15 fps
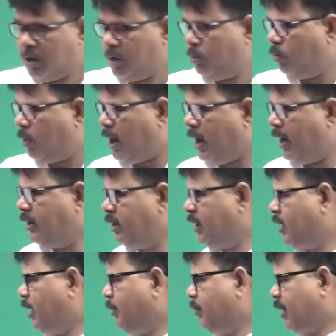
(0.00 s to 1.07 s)
Why the
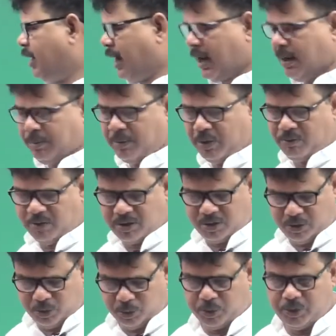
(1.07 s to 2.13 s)
term clima was
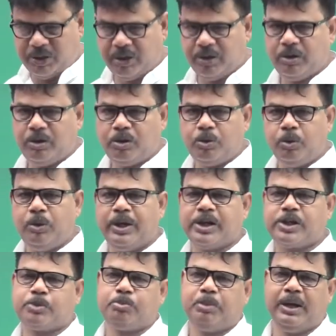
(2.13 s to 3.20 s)
used to
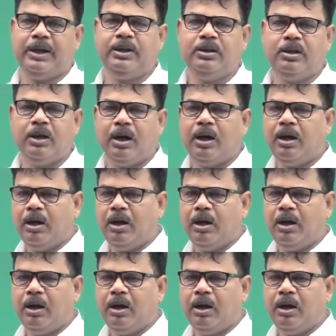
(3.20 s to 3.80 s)
explain the